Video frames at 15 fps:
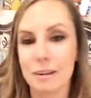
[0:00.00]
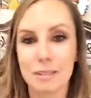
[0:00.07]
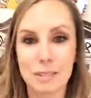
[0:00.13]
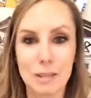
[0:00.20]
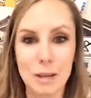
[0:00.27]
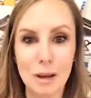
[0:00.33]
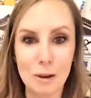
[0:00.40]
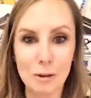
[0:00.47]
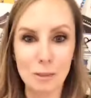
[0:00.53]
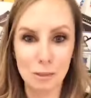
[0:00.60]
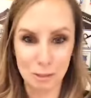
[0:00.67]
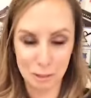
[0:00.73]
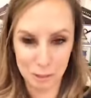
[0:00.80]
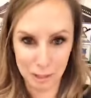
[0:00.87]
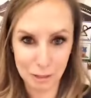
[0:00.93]
So
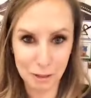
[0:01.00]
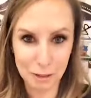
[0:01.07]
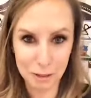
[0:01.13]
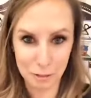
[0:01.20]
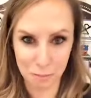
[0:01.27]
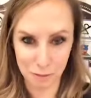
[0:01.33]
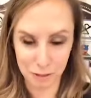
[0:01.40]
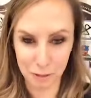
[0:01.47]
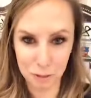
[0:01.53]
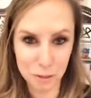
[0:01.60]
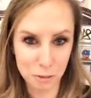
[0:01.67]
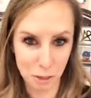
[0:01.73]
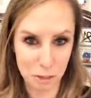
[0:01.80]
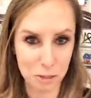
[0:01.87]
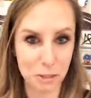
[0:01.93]
there's an
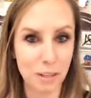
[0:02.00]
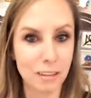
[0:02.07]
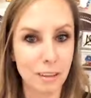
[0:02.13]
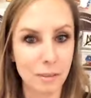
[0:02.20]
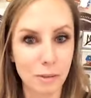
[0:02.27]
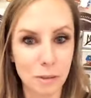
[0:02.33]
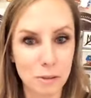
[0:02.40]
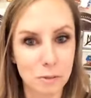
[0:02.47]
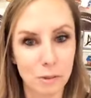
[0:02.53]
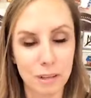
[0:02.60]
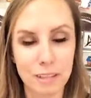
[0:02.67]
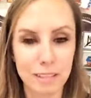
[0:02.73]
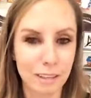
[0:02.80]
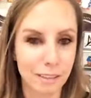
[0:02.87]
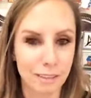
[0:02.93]
illustration and then there's
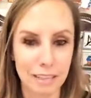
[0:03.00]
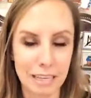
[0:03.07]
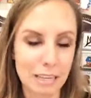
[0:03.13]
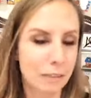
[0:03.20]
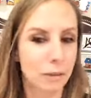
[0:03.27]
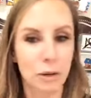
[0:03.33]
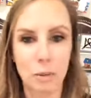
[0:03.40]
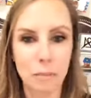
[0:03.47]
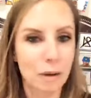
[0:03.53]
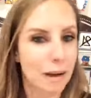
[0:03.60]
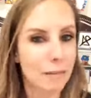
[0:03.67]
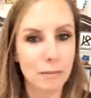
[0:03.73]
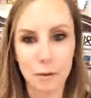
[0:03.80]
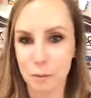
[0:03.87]
words underneath or above